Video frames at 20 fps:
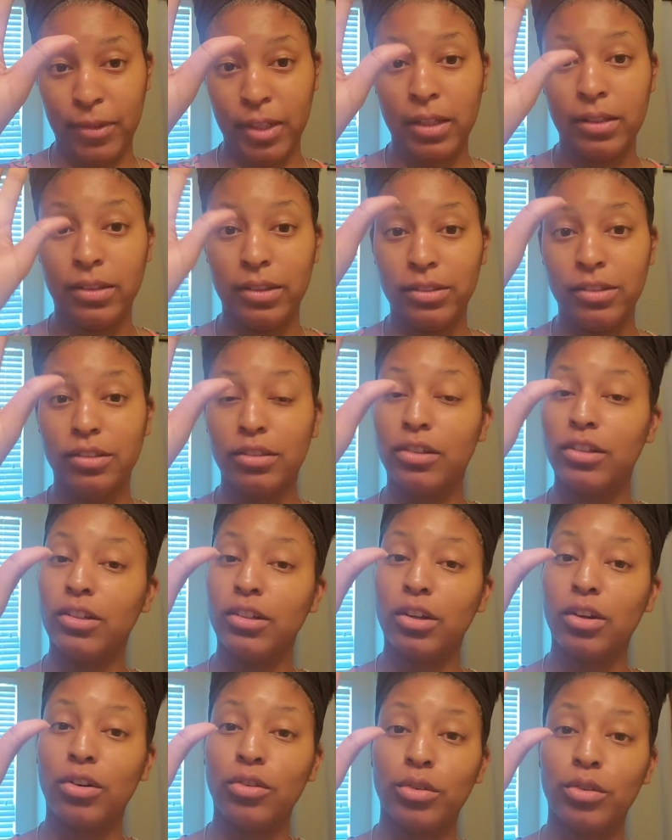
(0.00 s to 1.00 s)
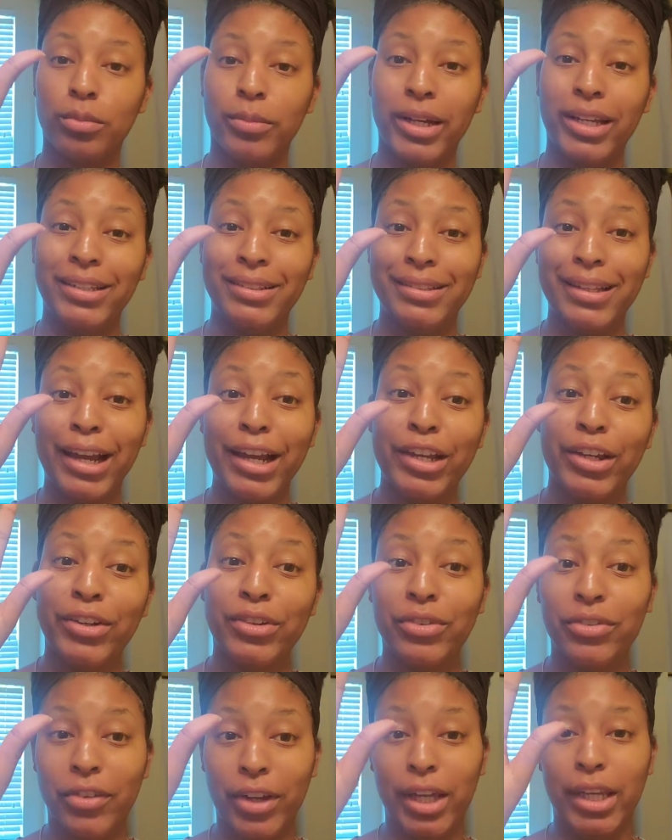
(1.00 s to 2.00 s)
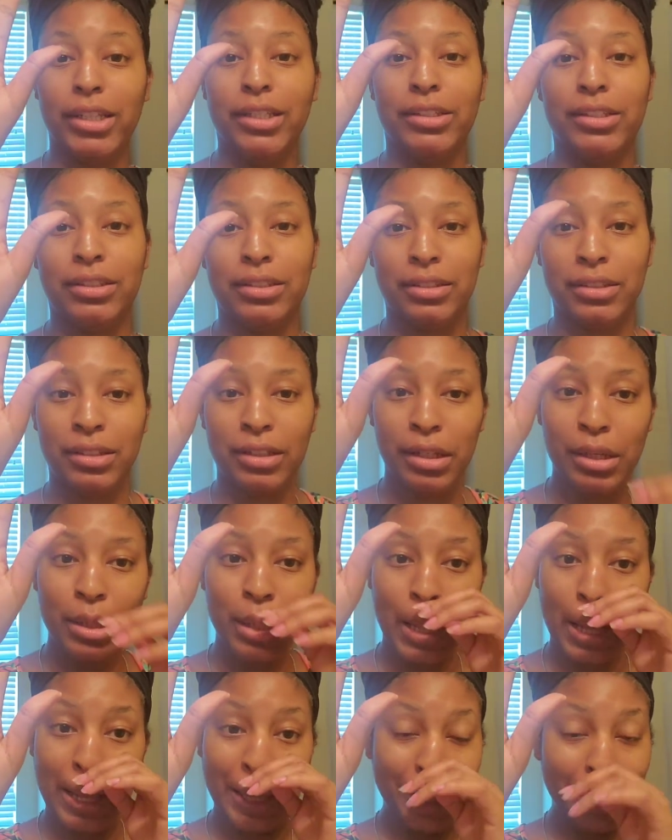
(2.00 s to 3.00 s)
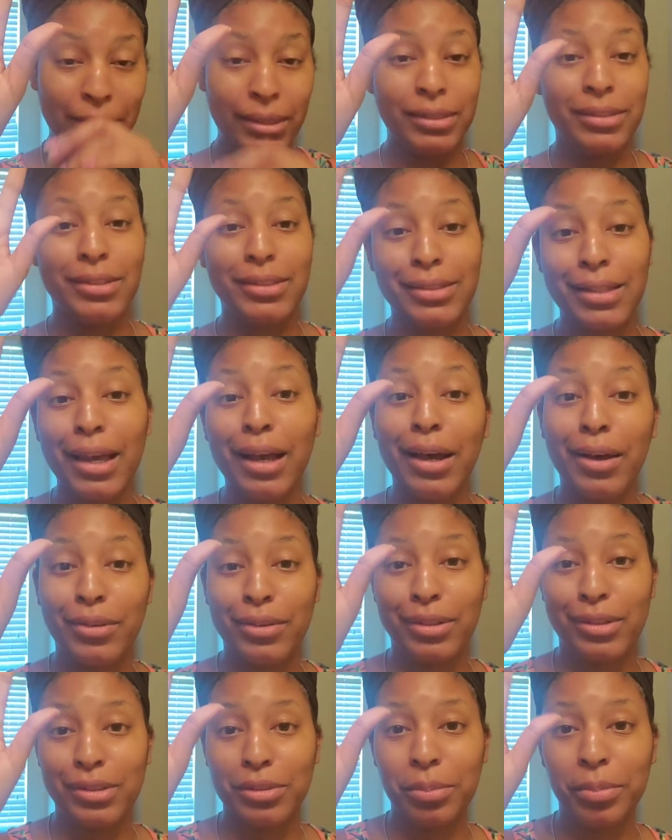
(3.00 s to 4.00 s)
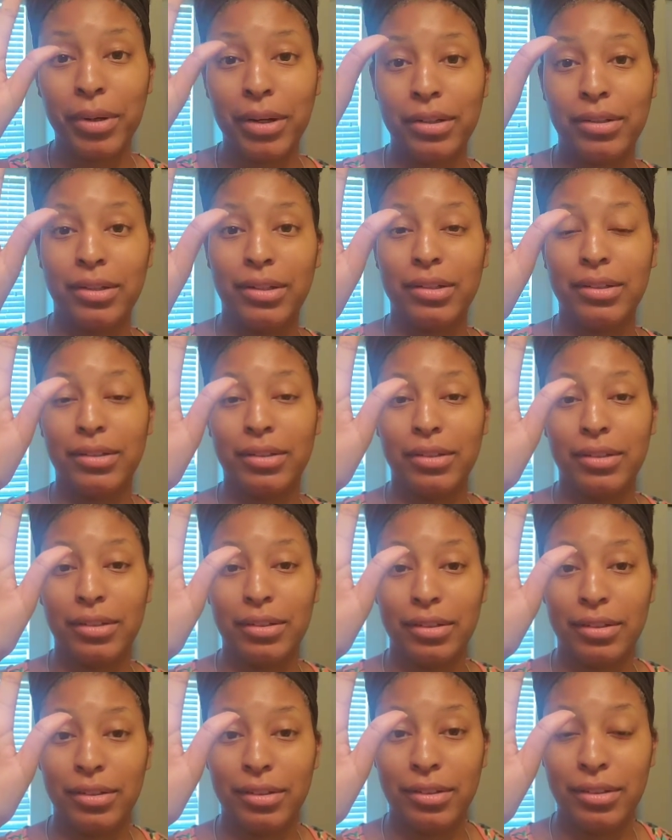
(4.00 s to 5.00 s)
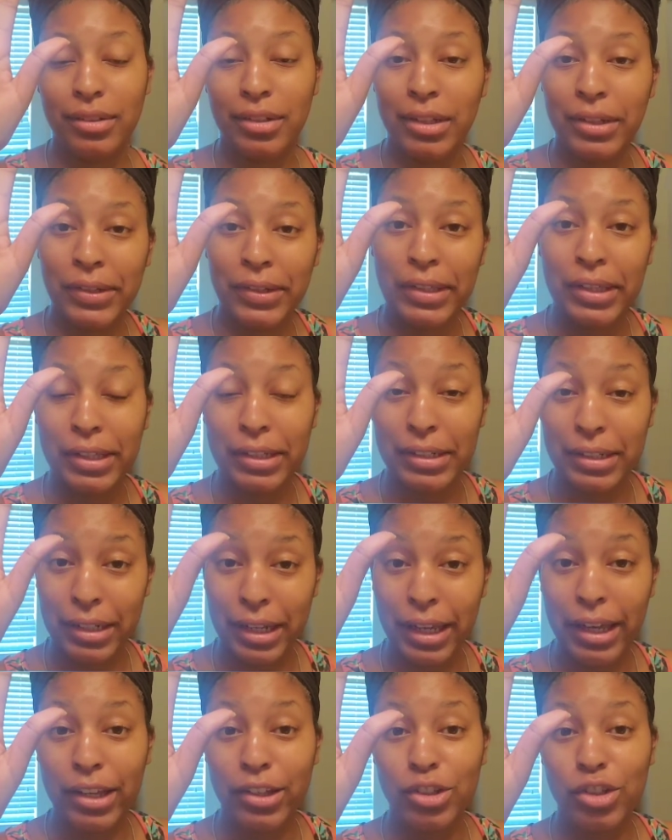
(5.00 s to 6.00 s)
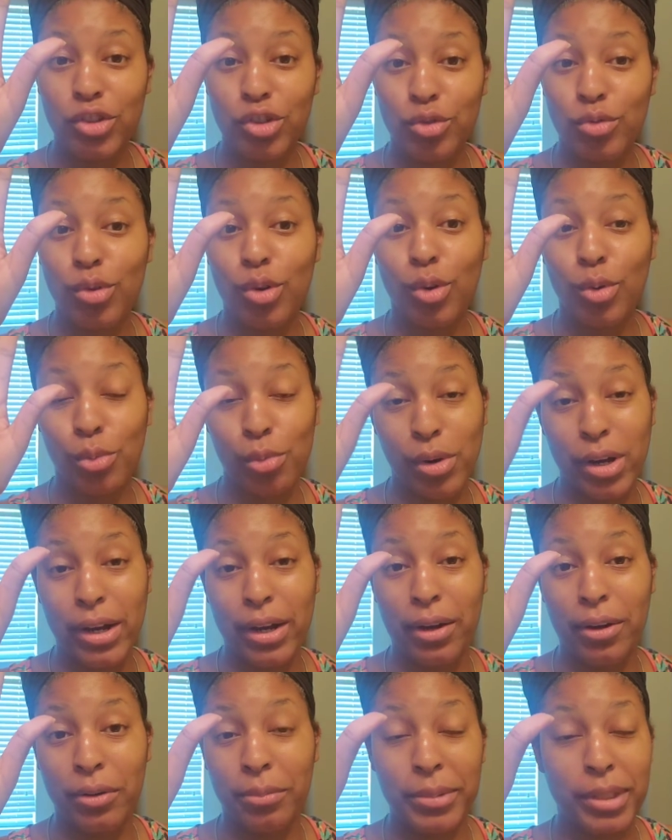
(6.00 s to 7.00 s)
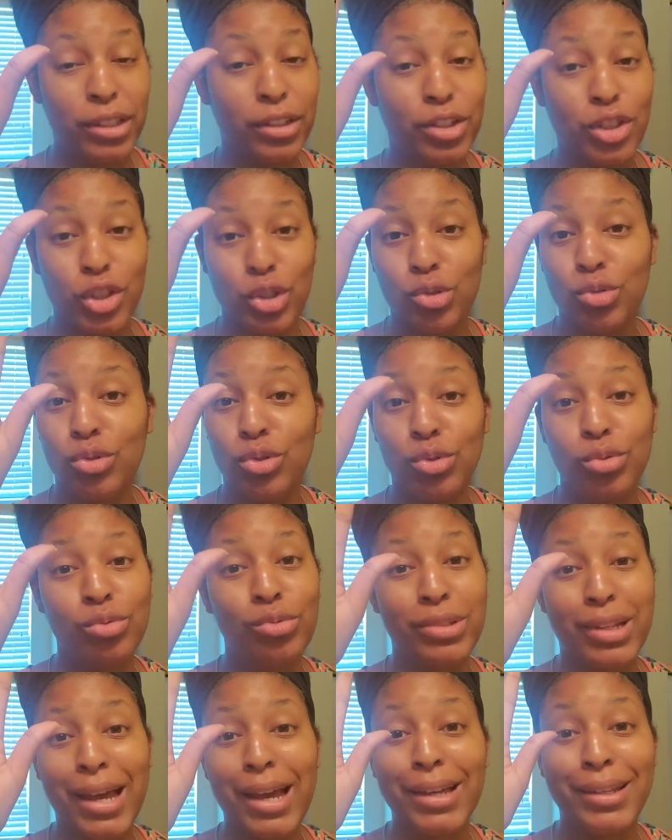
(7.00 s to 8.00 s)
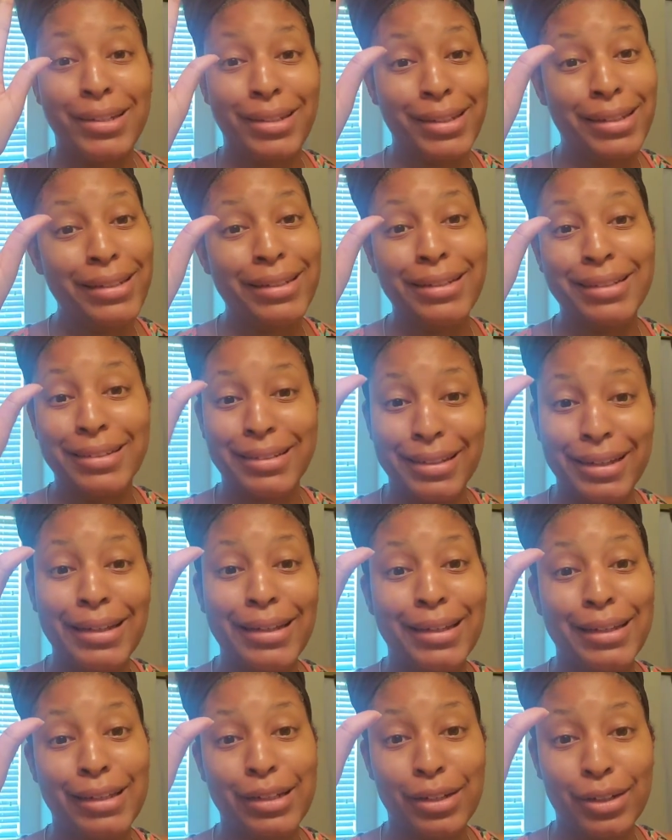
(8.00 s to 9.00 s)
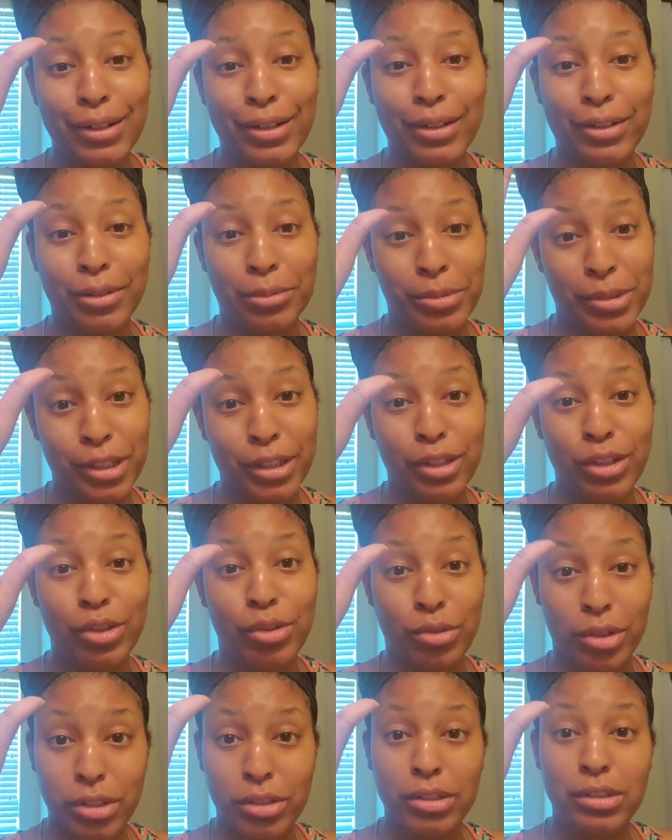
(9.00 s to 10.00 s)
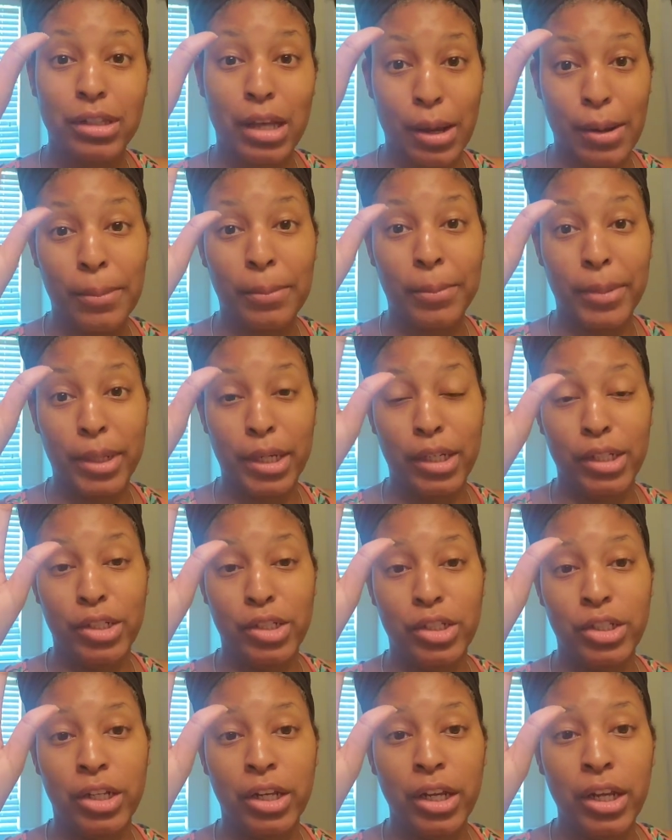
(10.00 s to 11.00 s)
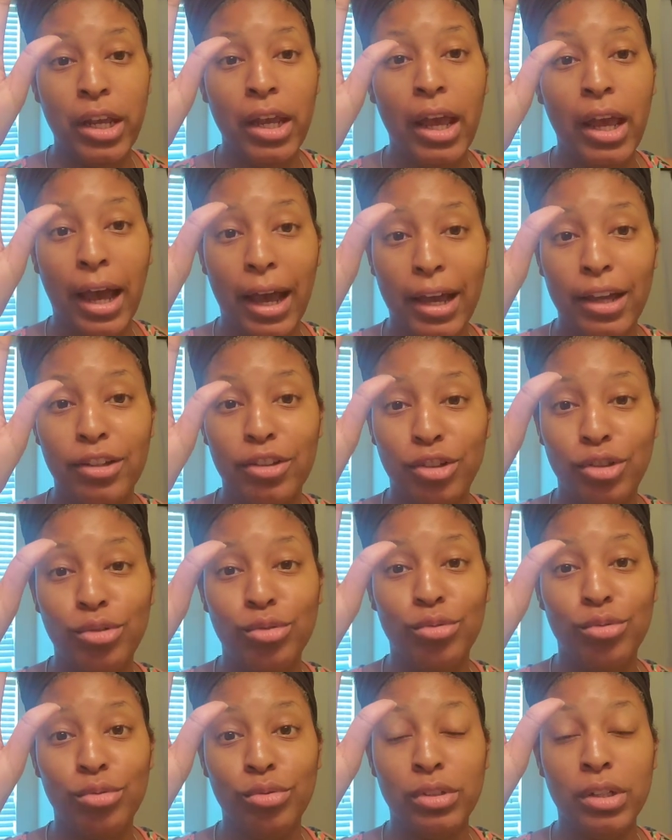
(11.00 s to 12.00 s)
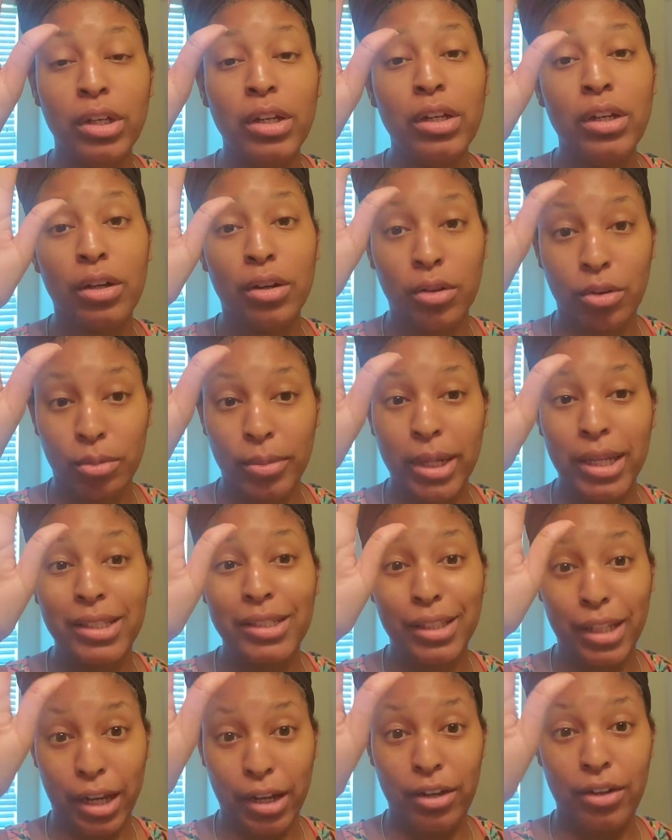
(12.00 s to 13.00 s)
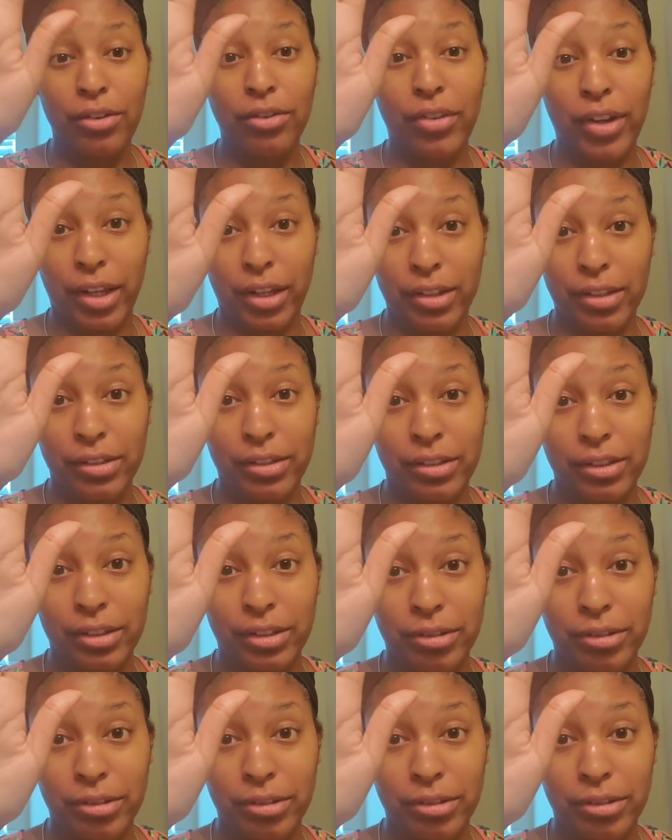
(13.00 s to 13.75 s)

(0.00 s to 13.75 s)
This is gonna go over my entire face. This is how this product can last you a while, because you do not need a lot at all. I'm telling you, this is how much I use on my entire face.